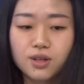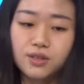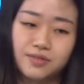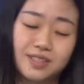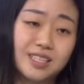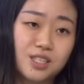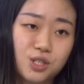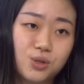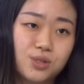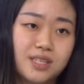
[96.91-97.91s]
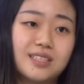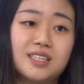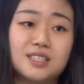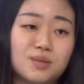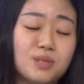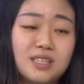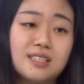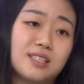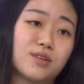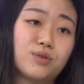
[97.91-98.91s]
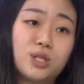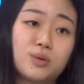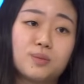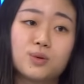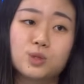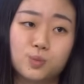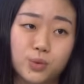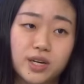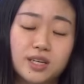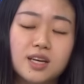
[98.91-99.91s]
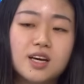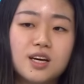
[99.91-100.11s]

all of the issues that the intermittency of renewables bring.